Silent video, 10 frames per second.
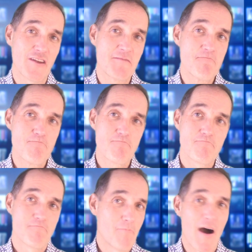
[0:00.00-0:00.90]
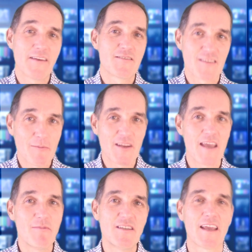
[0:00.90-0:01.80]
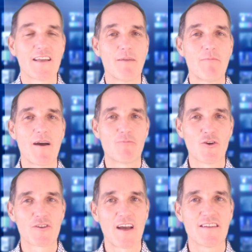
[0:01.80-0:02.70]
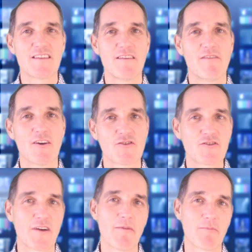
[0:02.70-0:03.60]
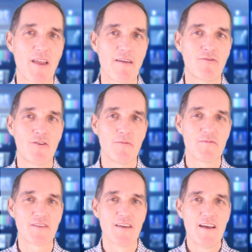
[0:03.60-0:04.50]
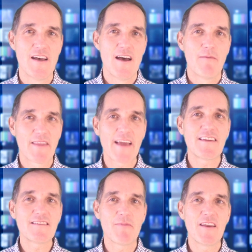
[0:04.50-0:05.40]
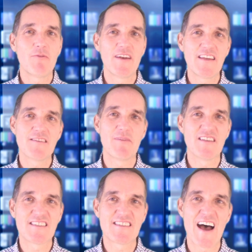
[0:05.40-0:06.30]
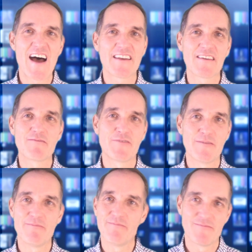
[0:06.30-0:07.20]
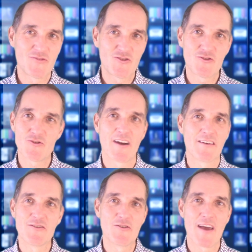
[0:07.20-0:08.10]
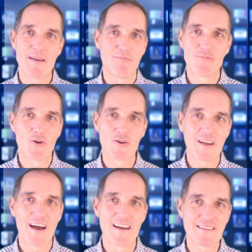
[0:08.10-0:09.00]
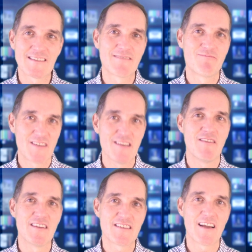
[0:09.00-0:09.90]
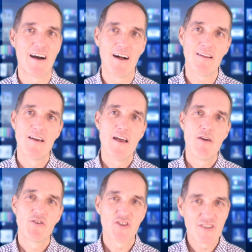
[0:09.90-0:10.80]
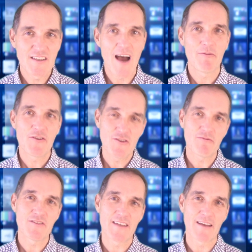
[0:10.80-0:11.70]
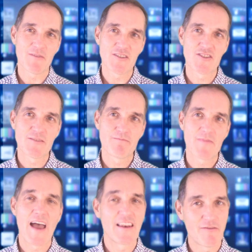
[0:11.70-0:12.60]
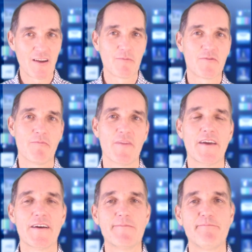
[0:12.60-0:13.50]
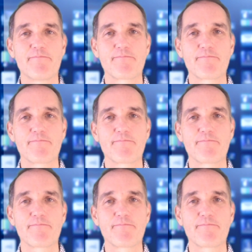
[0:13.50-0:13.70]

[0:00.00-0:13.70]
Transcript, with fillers: that might someday be taken up by broadcast TV or streaming platforms. But that doesn't mean we need to be starting from trying to do that broadcast TV style. We should start with useful segments and develop from there.